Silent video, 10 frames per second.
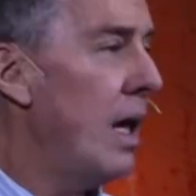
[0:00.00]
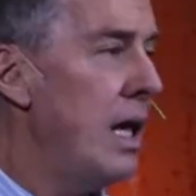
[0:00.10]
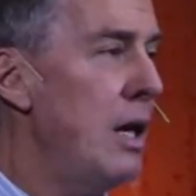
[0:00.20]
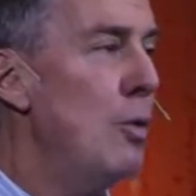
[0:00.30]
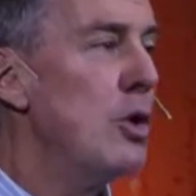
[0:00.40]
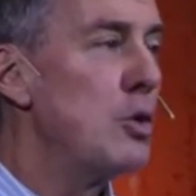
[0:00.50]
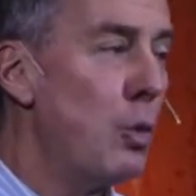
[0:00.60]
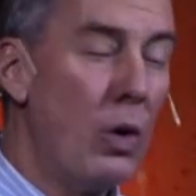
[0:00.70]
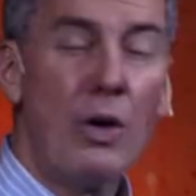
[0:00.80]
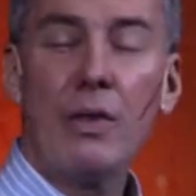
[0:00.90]
He was
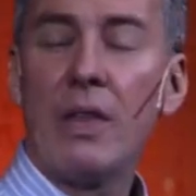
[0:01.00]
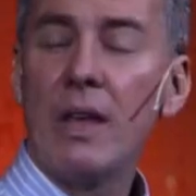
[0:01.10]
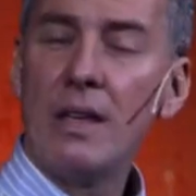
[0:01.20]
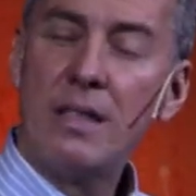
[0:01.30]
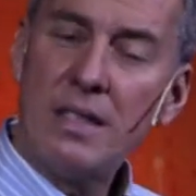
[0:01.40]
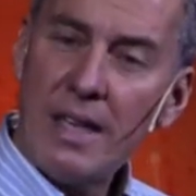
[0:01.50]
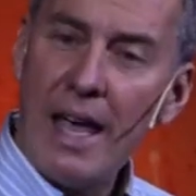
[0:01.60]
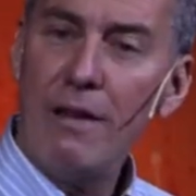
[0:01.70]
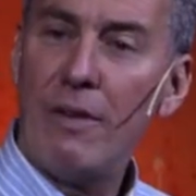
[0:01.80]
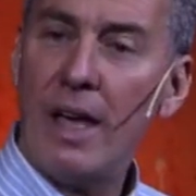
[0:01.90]
worth
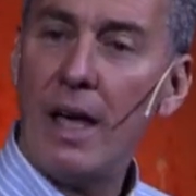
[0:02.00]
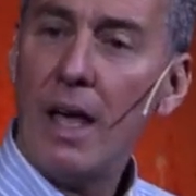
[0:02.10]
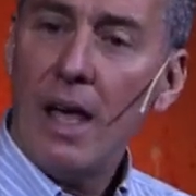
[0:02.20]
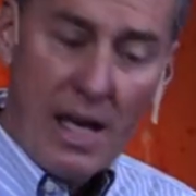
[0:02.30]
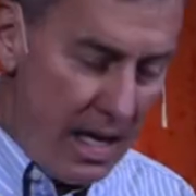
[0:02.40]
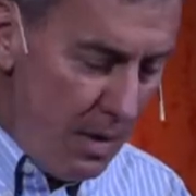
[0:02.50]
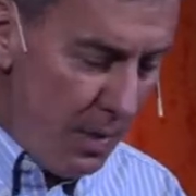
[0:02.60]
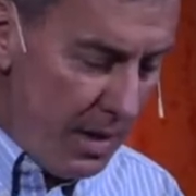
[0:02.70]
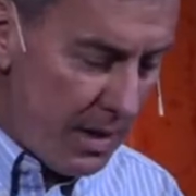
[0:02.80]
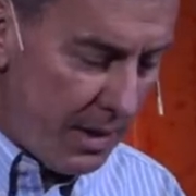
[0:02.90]
saving. He
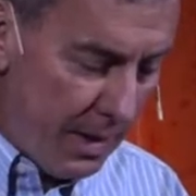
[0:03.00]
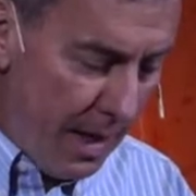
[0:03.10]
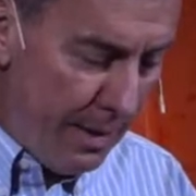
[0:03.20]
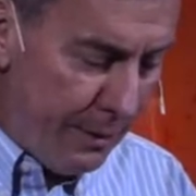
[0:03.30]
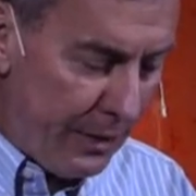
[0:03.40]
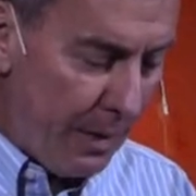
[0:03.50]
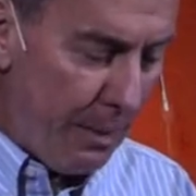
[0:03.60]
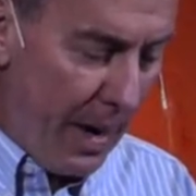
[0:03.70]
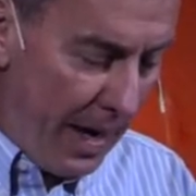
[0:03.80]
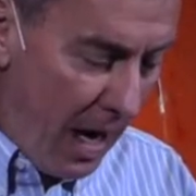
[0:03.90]
was
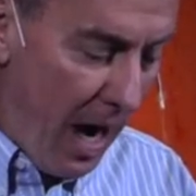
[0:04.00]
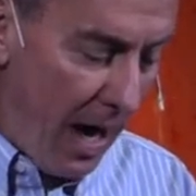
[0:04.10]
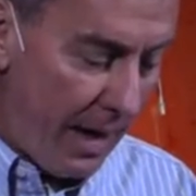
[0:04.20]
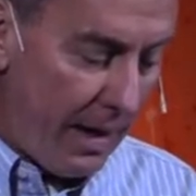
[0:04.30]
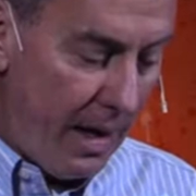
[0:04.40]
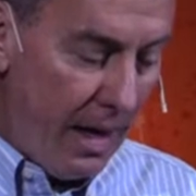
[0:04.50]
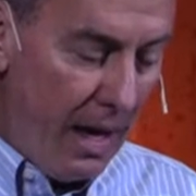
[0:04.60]
loved by God.